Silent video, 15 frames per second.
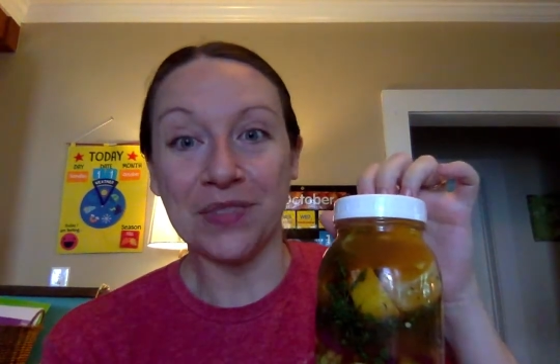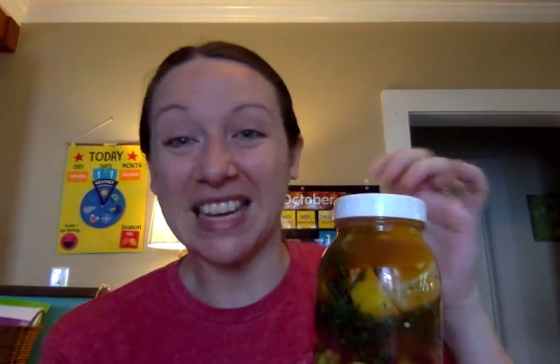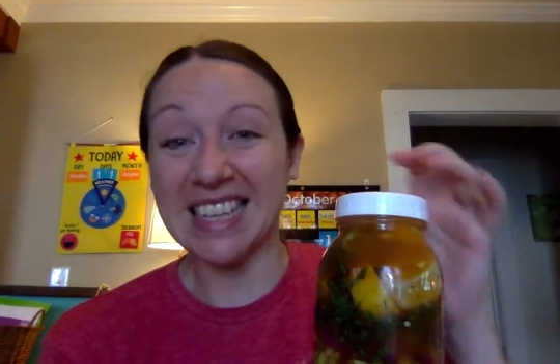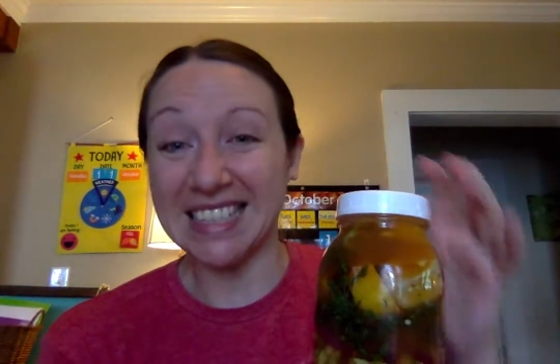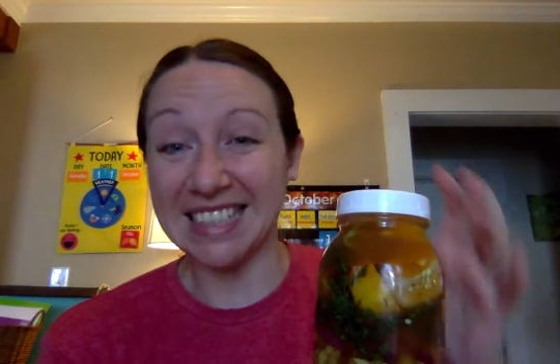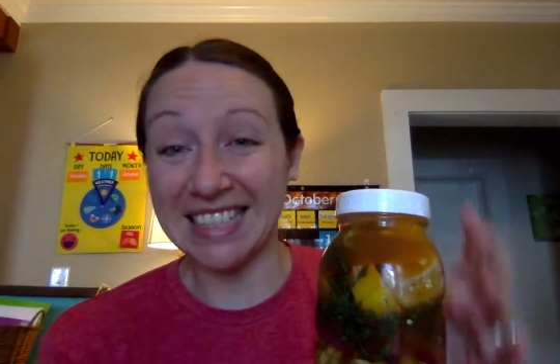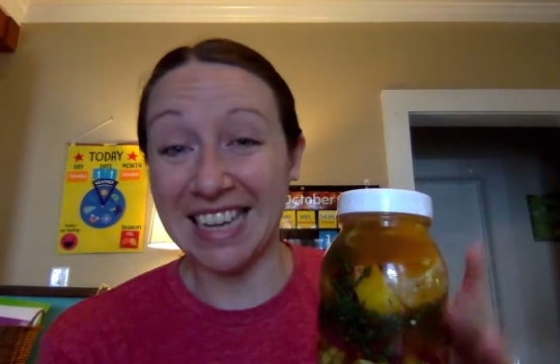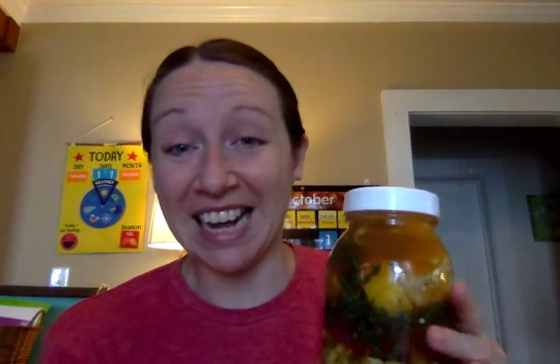
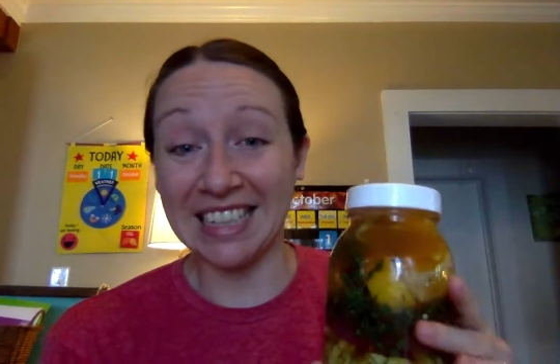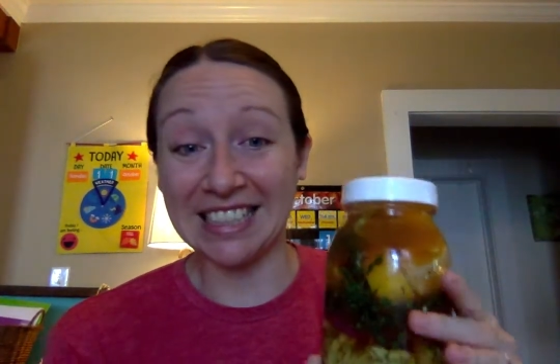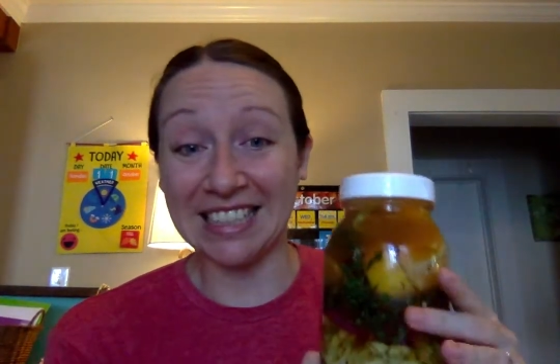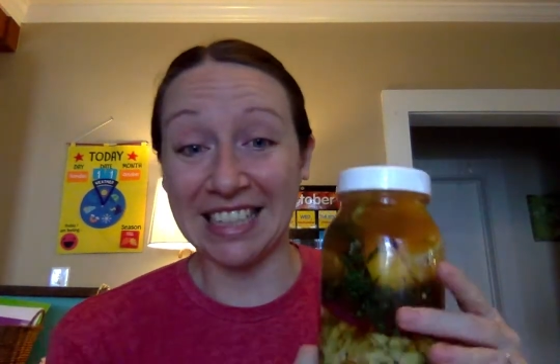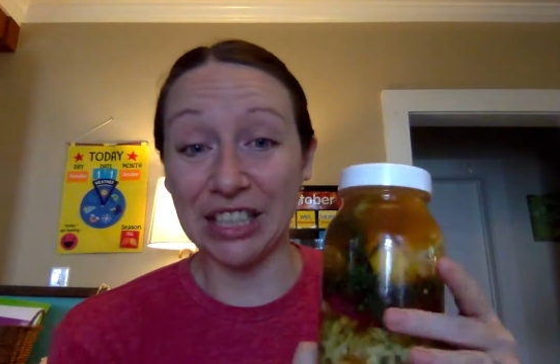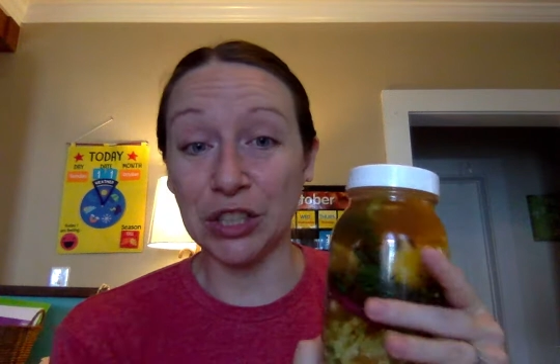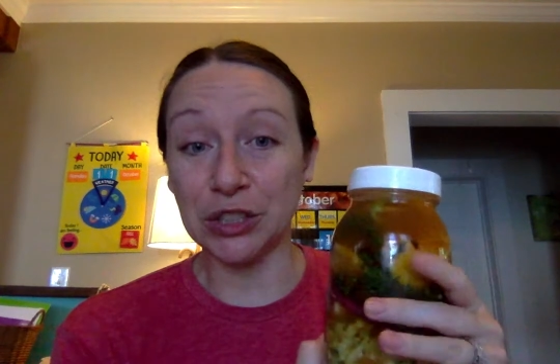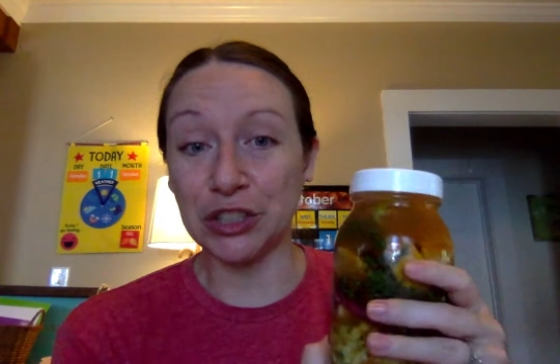isn't
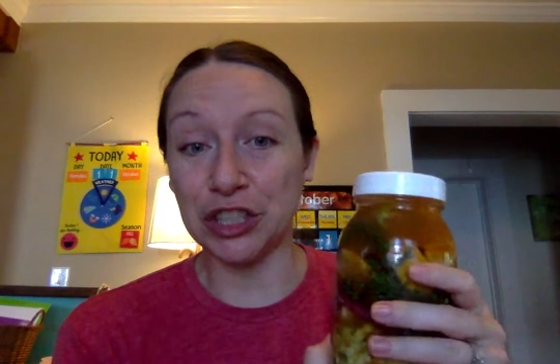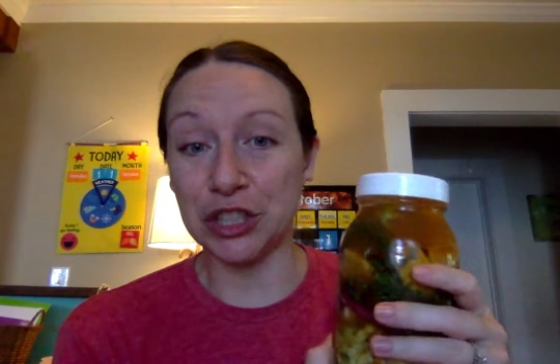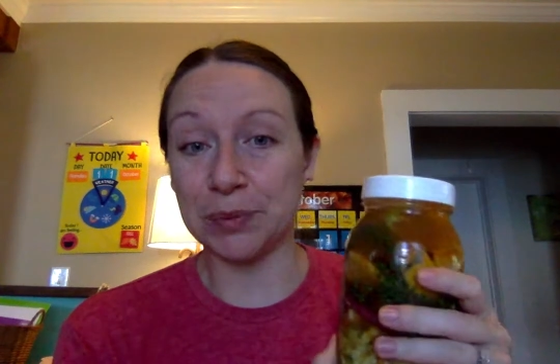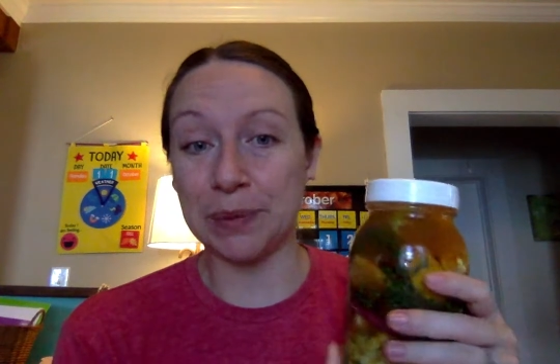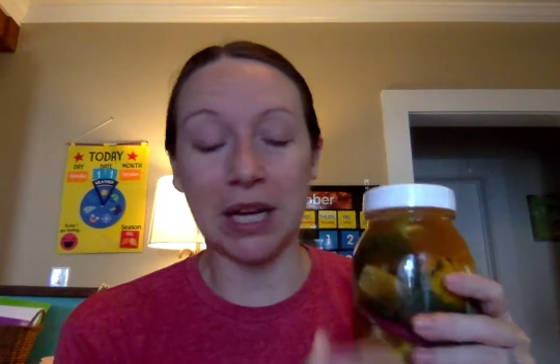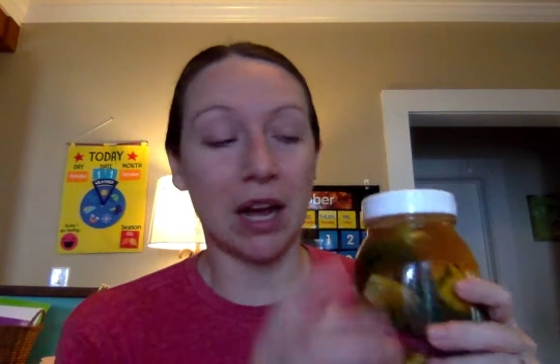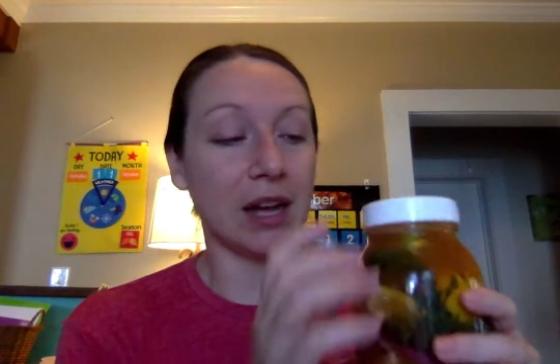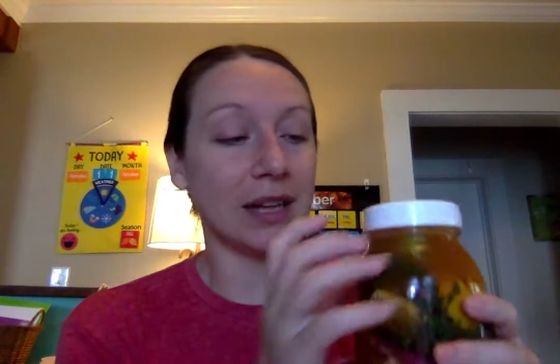ideal just
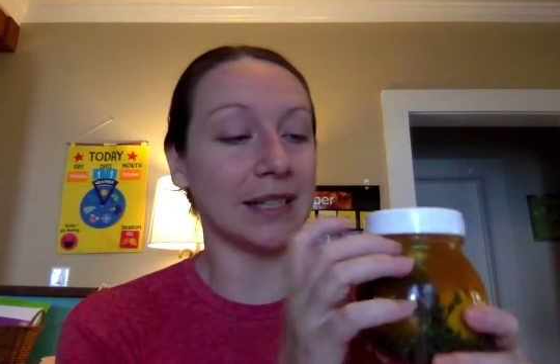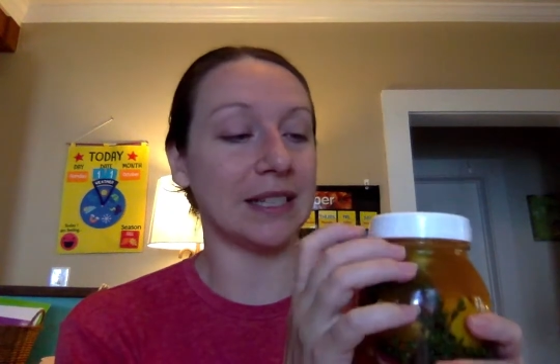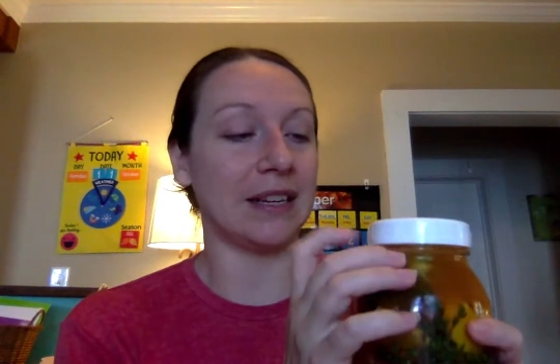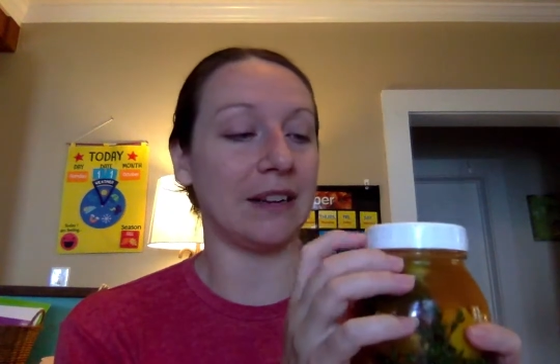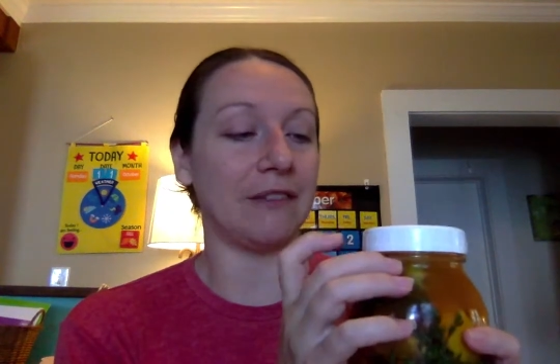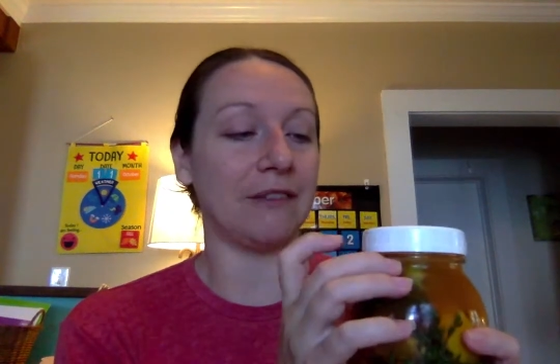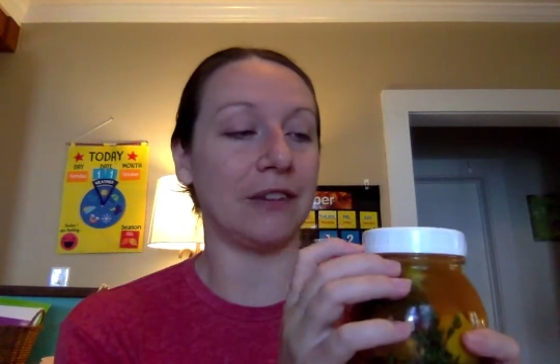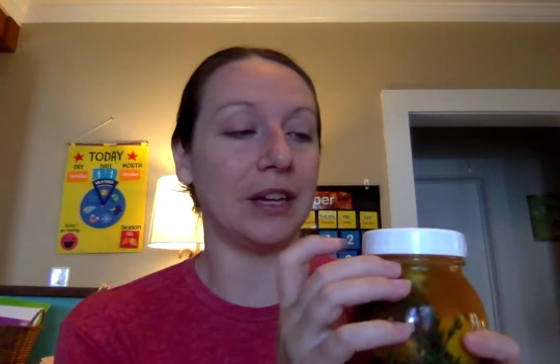because
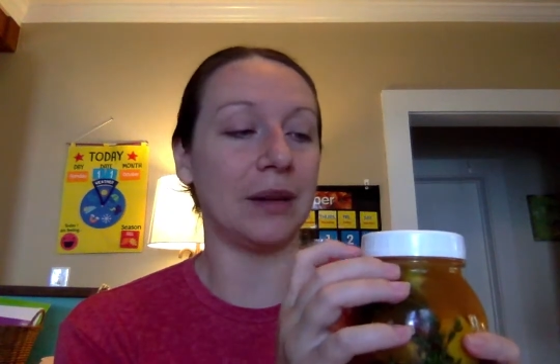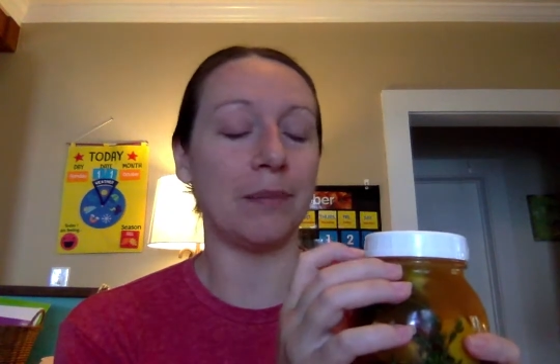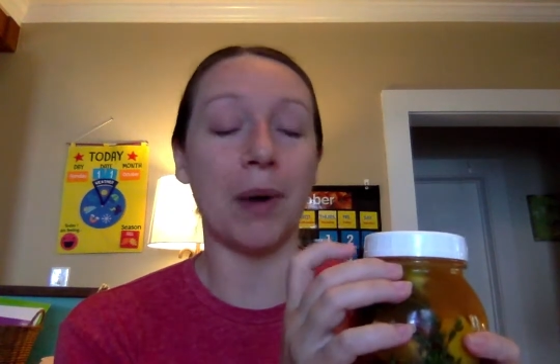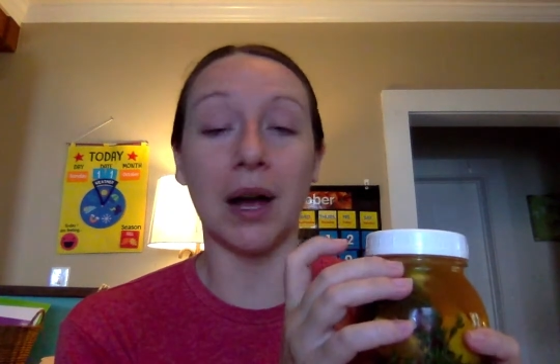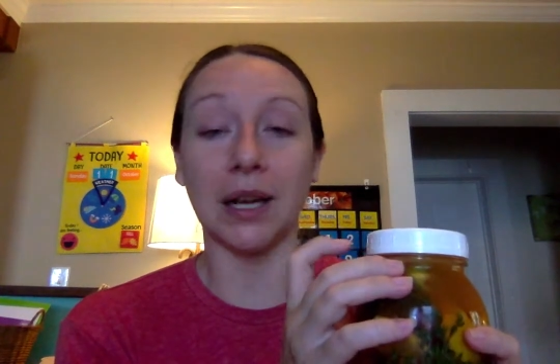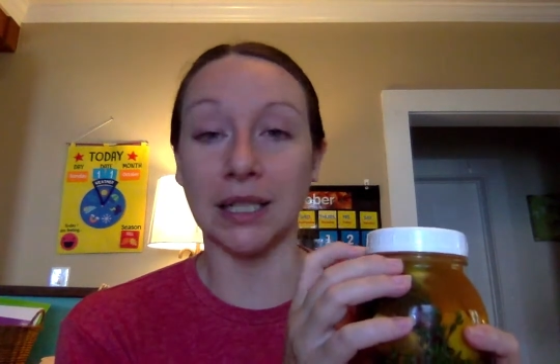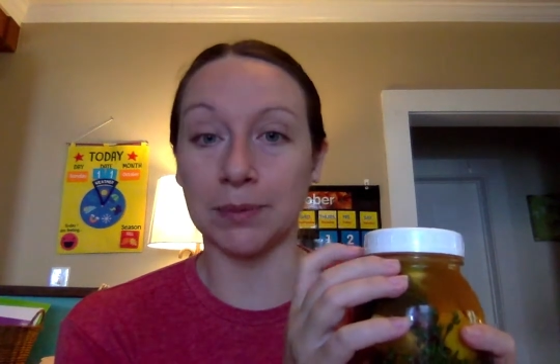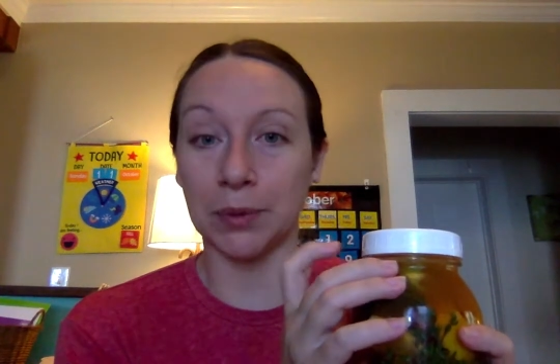of
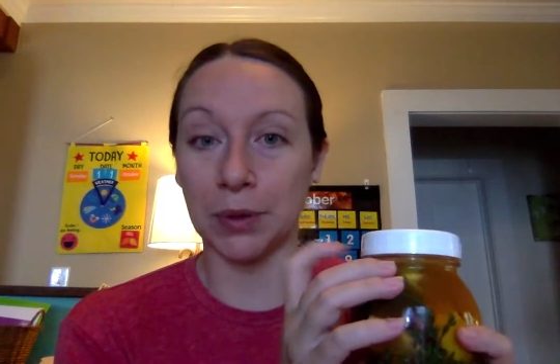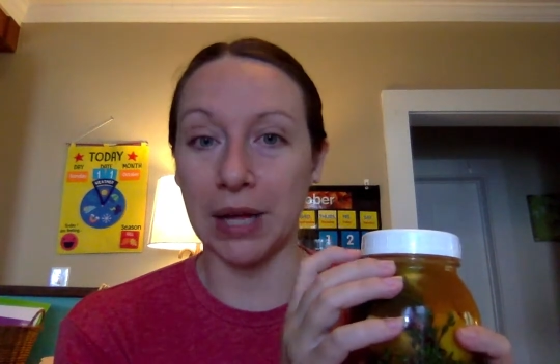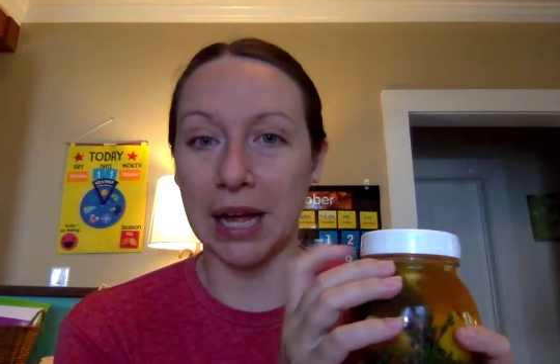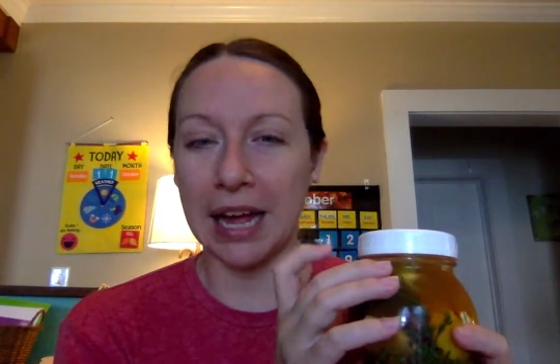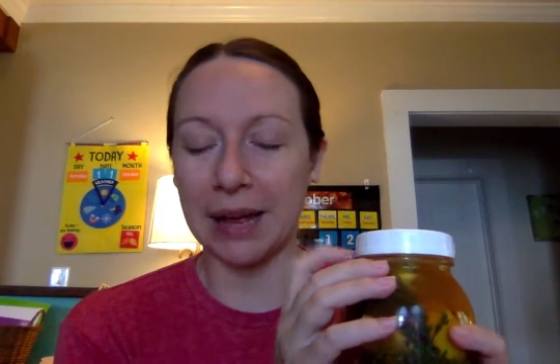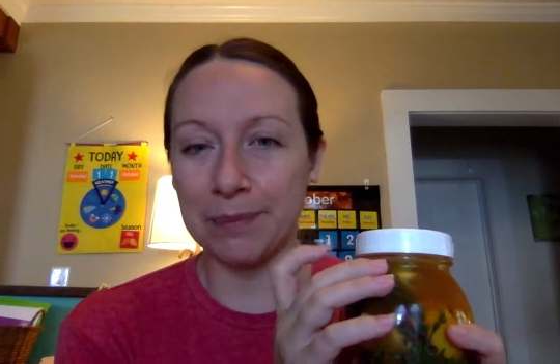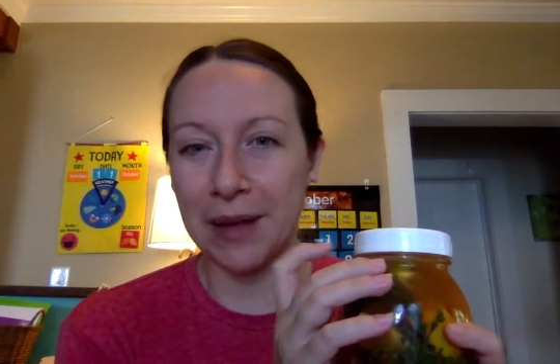possible,